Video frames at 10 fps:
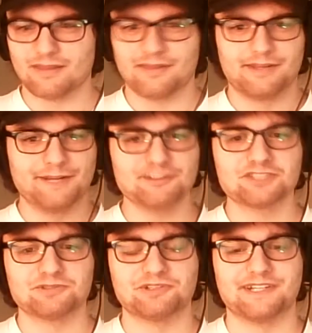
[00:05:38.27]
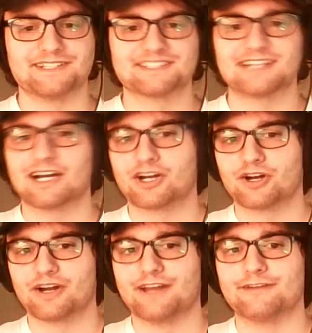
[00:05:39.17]
the difference between
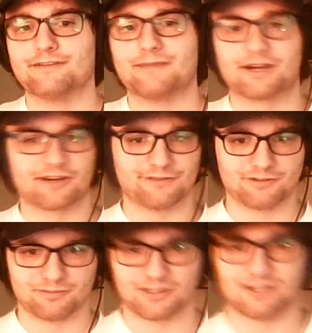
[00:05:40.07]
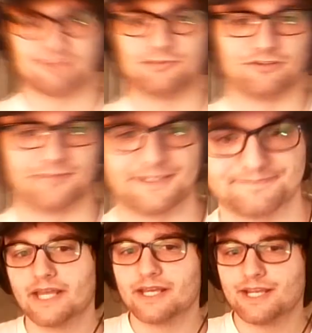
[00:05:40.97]
soccer and American football movement.
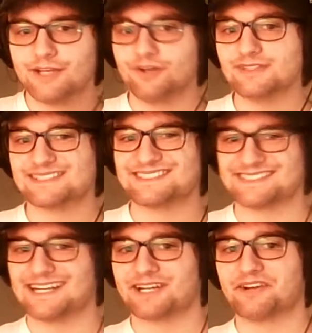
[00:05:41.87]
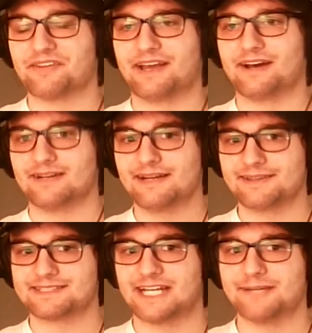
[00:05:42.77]
You notice in soccer that a lot of the
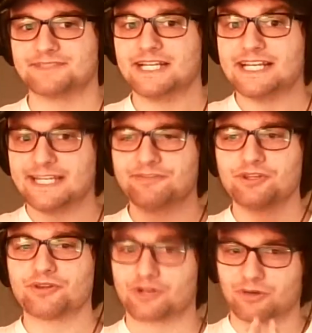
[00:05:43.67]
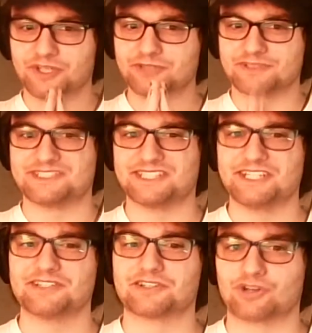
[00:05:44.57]
times, even though they're going to a
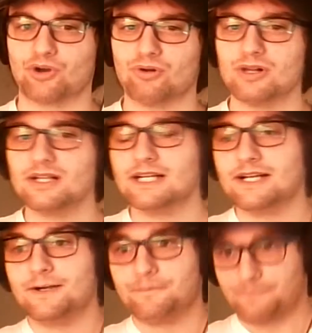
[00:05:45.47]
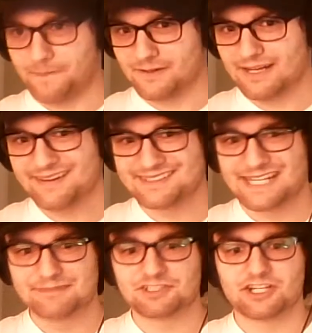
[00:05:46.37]
singular goal, a lot of the
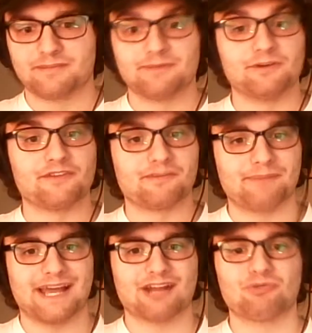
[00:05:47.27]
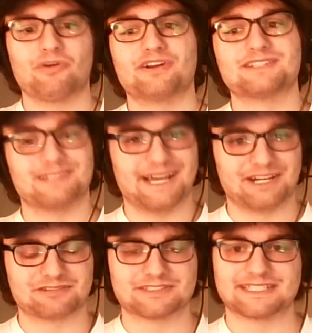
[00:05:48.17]
times they're going to be moving backwards,
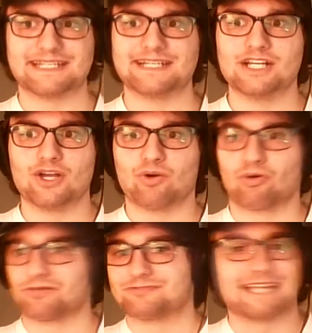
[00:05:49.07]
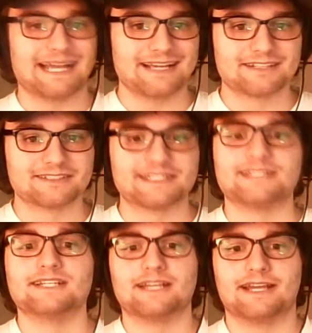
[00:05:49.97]
laterally, or
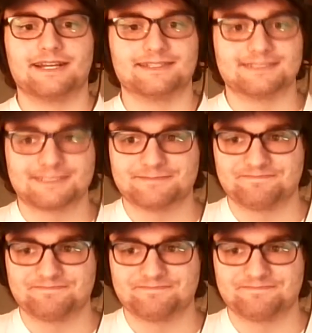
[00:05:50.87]
diagonally, and